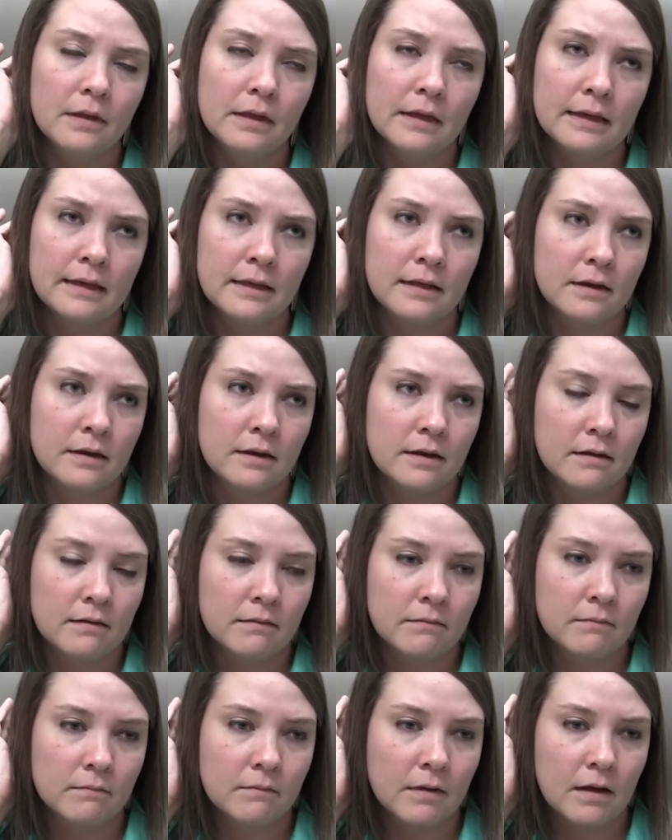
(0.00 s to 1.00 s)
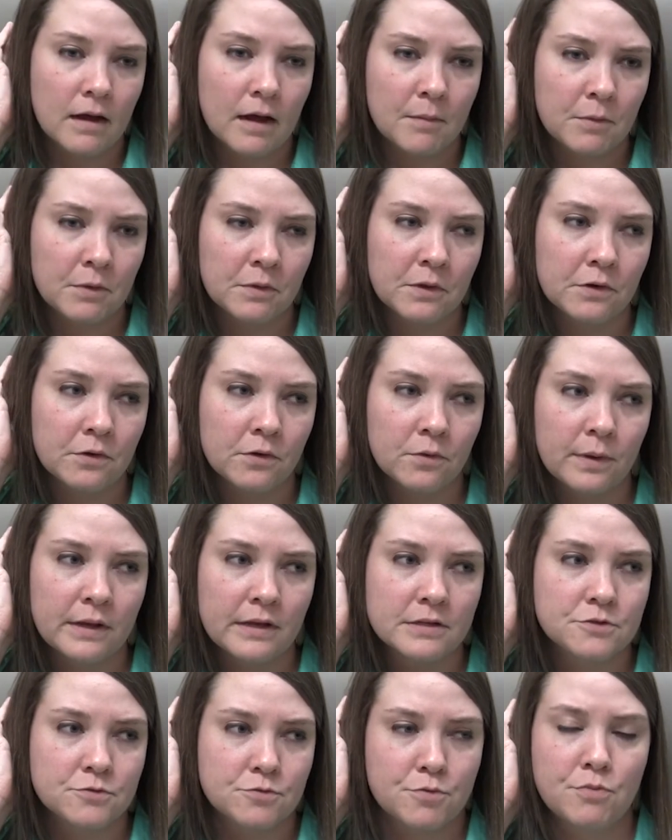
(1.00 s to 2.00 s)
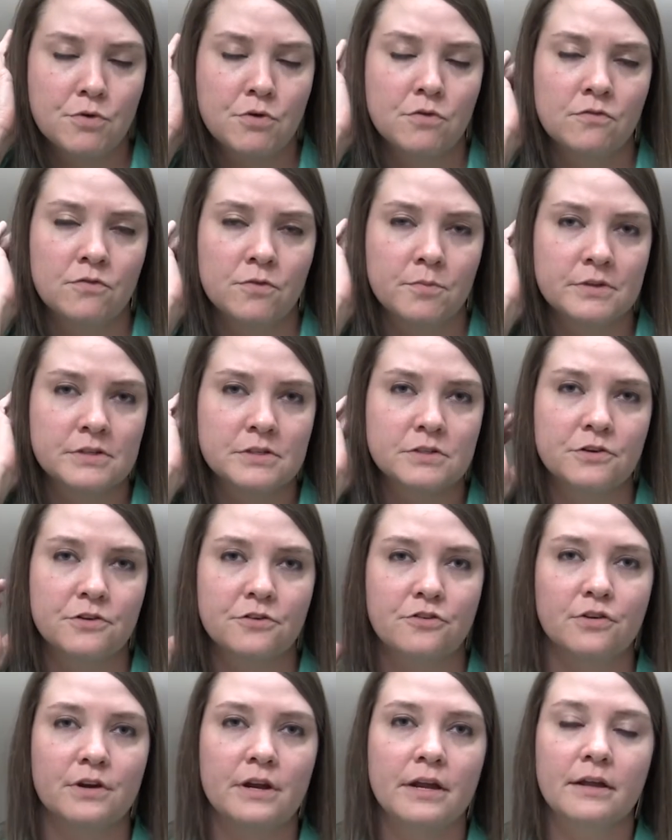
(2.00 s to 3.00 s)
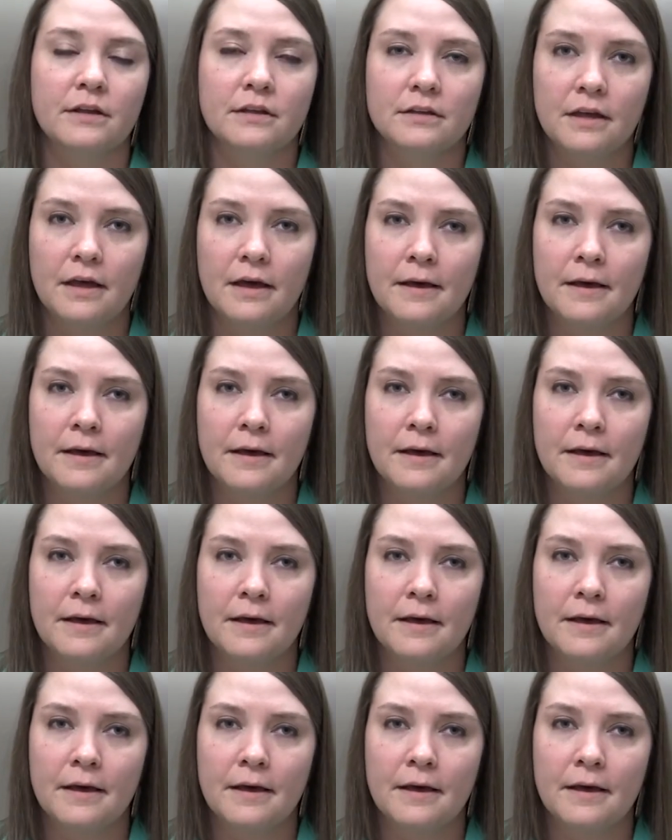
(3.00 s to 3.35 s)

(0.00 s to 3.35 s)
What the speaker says: and I'm a little ways removed from the surgery.